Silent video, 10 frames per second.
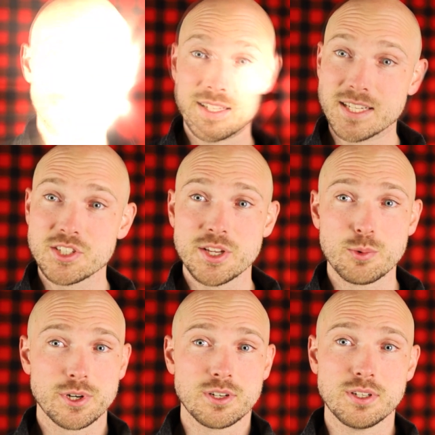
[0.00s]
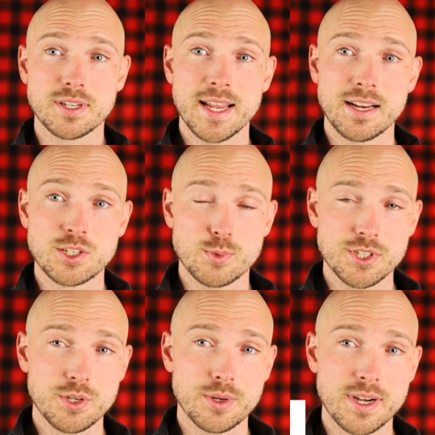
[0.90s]
The next thing we're going to look at is
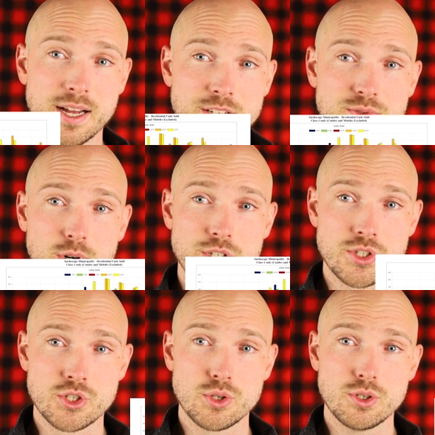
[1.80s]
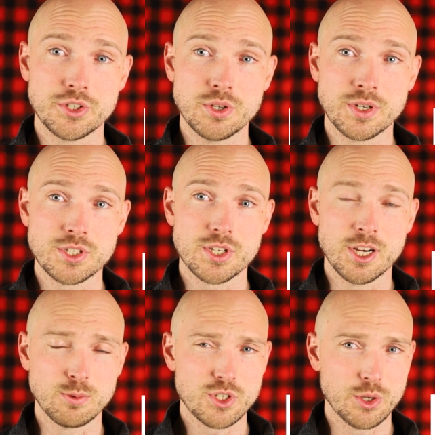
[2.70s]
what's going on as far as the sold units
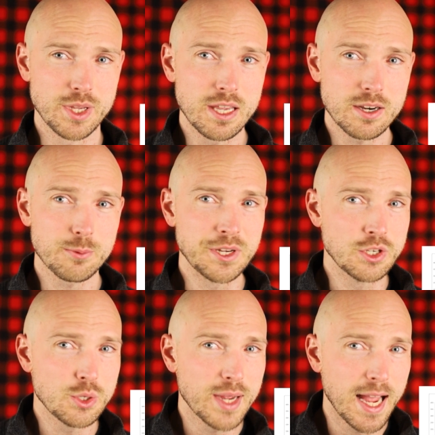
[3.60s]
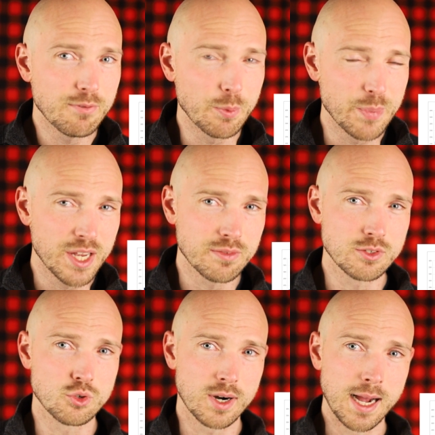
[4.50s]
go. So here we do have a bit of
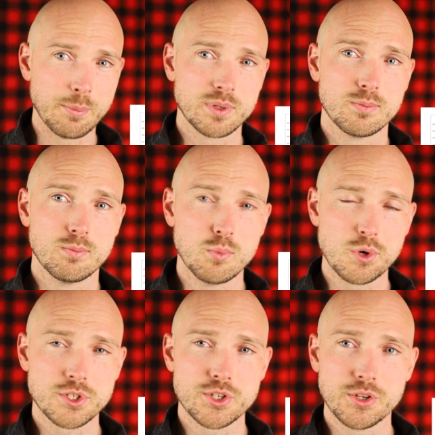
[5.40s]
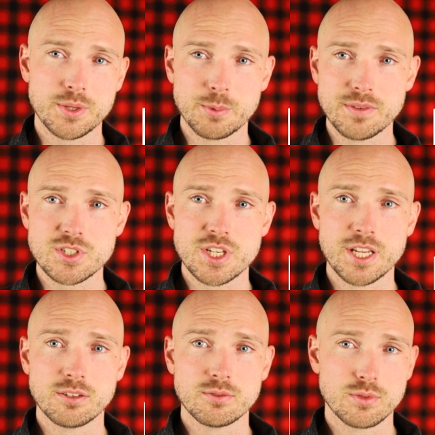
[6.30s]
a drop, more so than we've
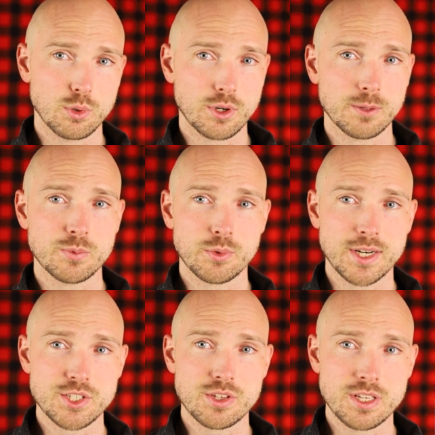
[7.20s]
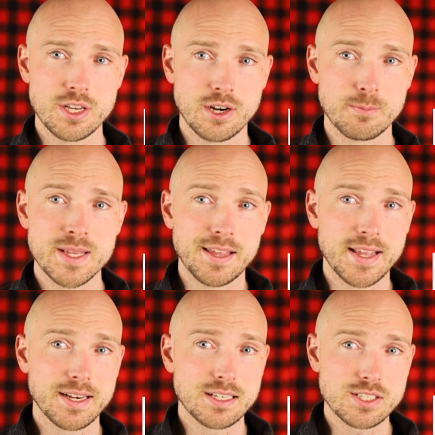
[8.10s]
seen for the rest of the year. And
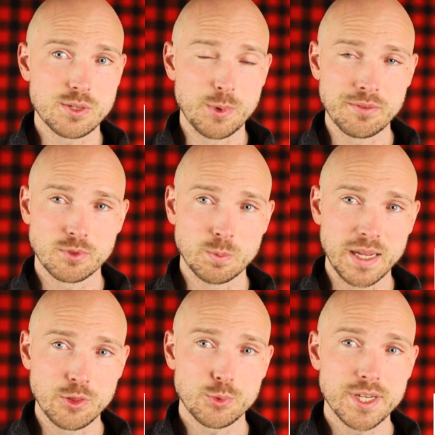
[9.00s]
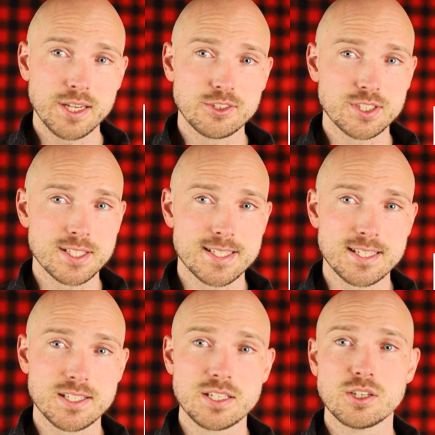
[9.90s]
that is, it went from about
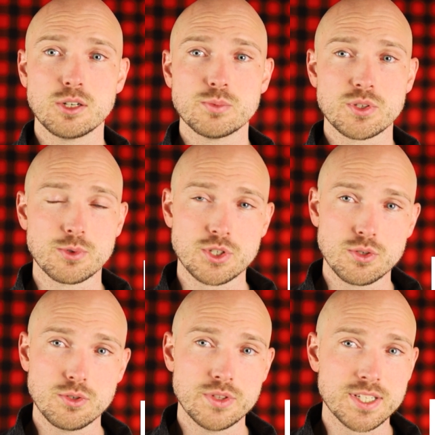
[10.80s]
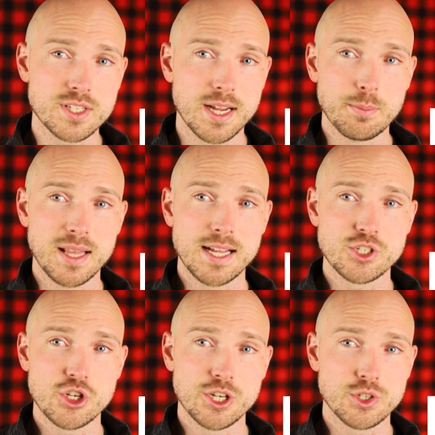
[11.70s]
360 homes that were sold this time
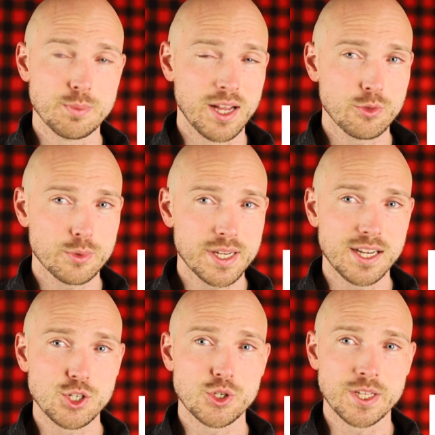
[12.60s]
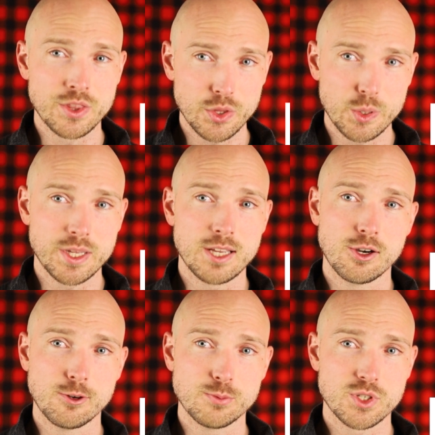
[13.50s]
last year to about 330
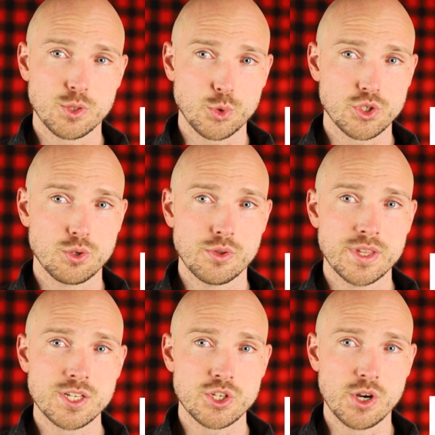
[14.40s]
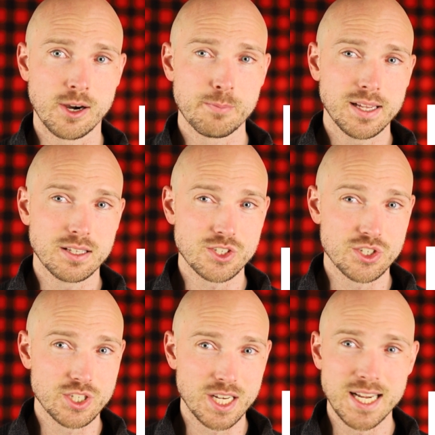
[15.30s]
homes that were sold this year. This
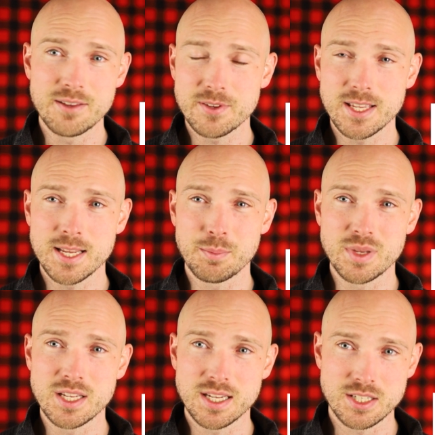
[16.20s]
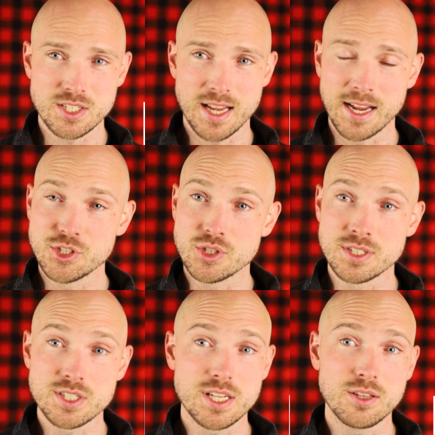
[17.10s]
is significant because, as you
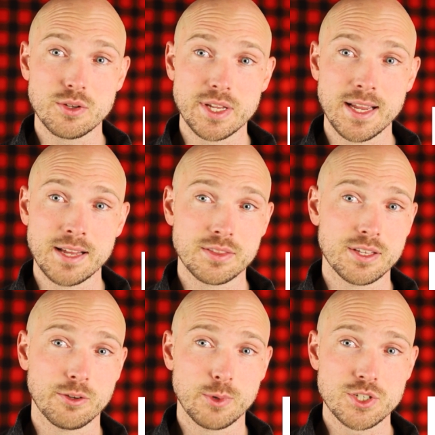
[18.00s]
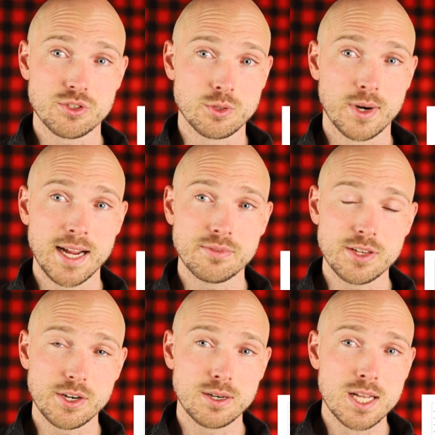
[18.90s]
can see, looking at the rest of the graph
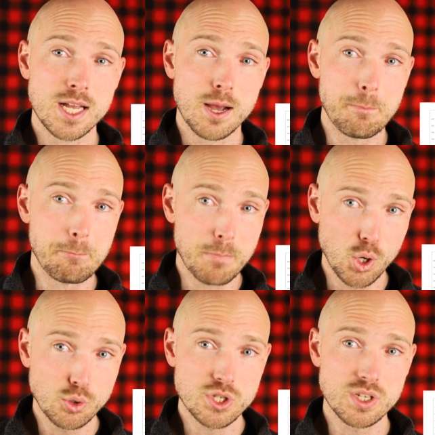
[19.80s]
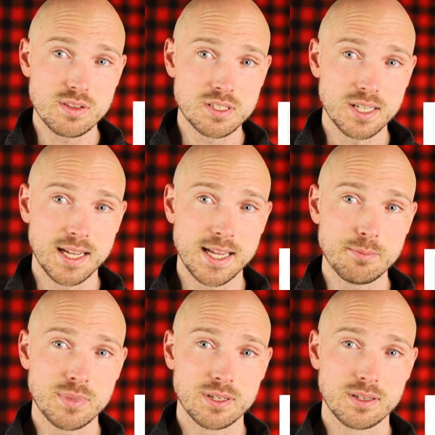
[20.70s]
here, most of the
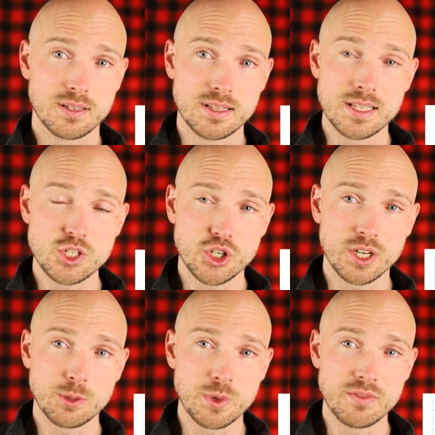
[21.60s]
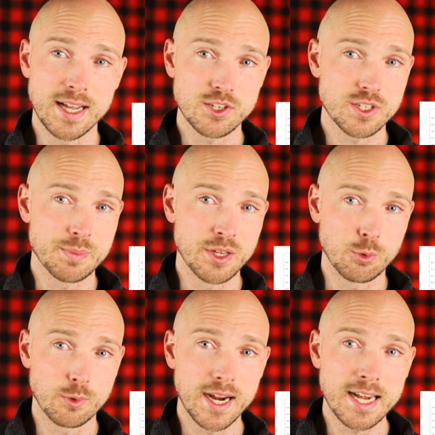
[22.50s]
time this year, we've actually been
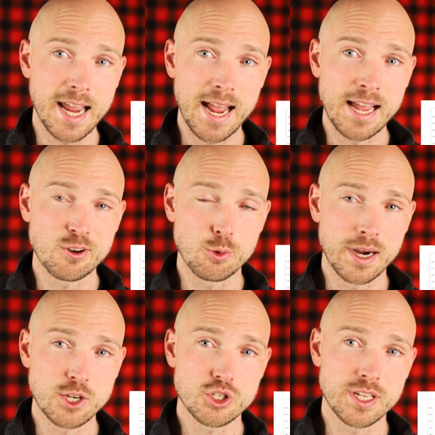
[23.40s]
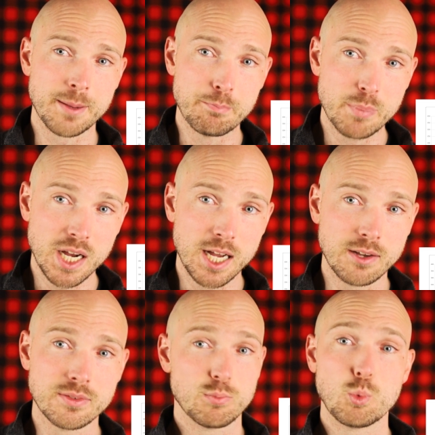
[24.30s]
right at or actually
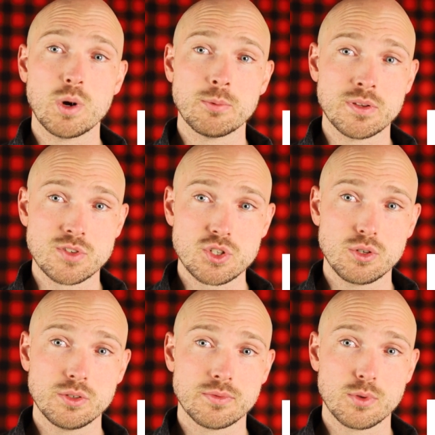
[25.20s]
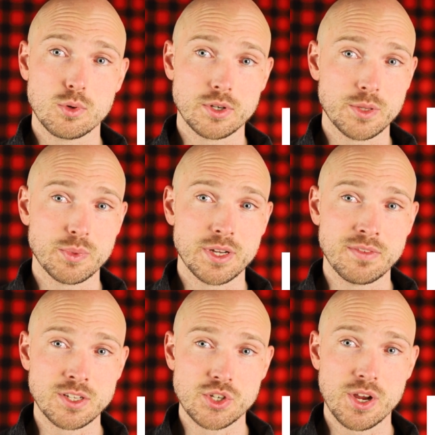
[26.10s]
above what we've sold for the
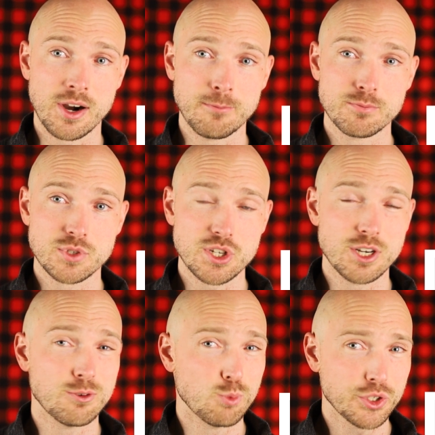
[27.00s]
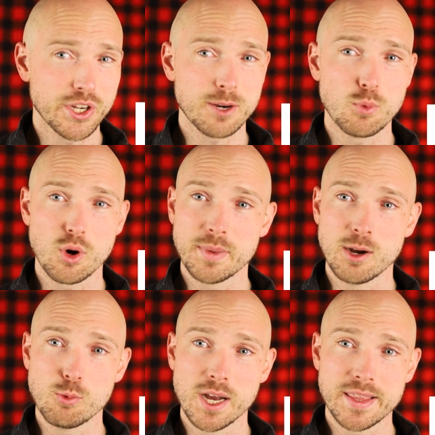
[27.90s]
previous year. So we'll talk more
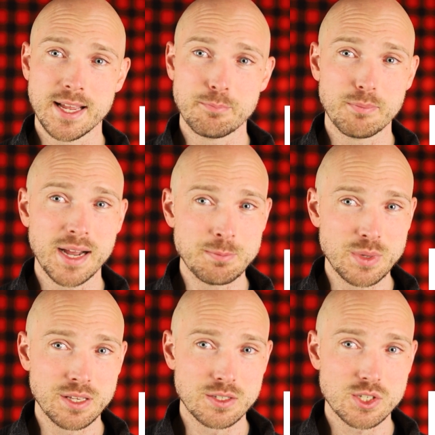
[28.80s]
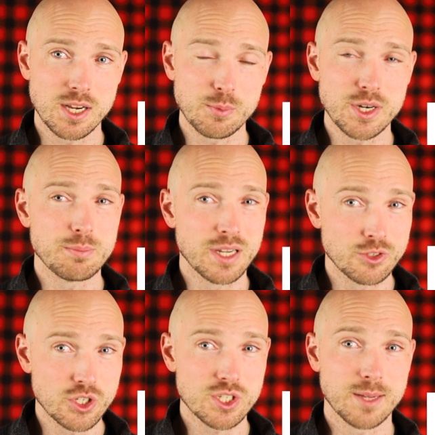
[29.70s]
about why that might be in the summary,
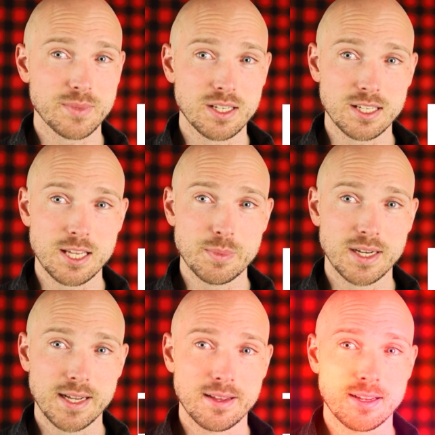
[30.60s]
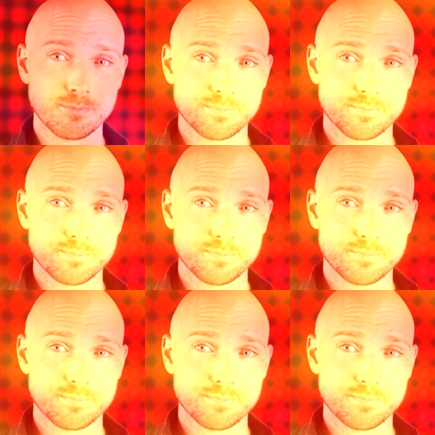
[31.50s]
but just something to keep an eye on.